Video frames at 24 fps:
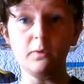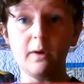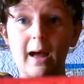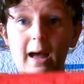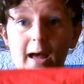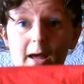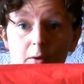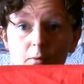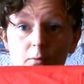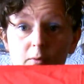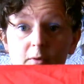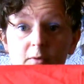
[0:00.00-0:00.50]

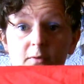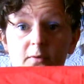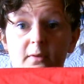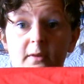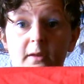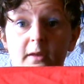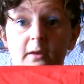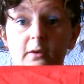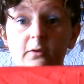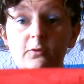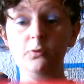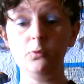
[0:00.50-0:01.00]
iron
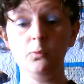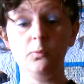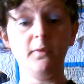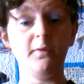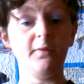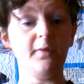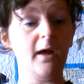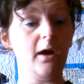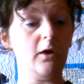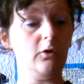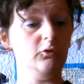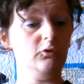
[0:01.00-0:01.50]
these
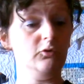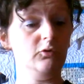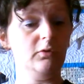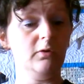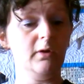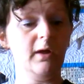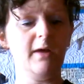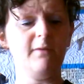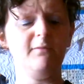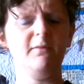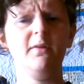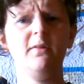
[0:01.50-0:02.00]
without
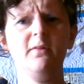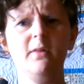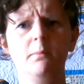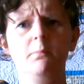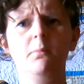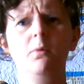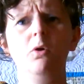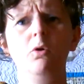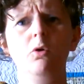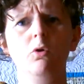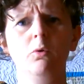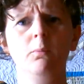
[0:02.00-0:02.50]
having them
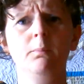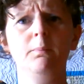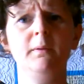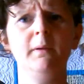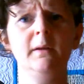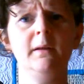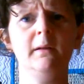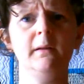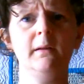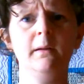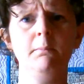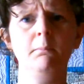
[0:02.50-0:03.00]
all
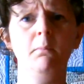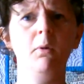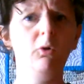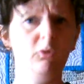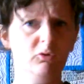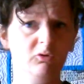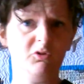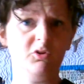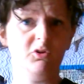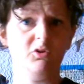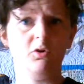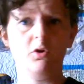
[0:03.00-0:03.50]
completely
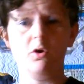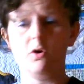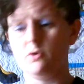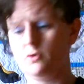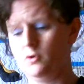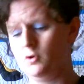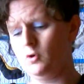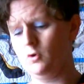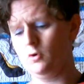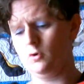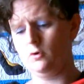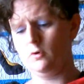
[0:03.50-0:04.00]
molten
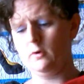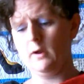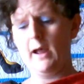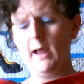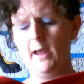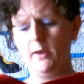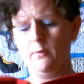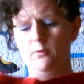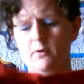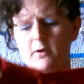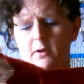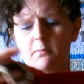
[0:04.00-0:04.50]
on your
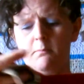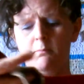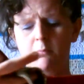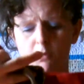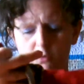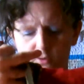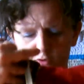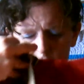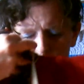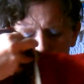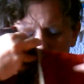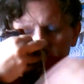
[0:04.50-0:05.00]
ironing
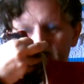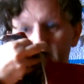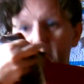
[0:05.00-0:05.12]
board.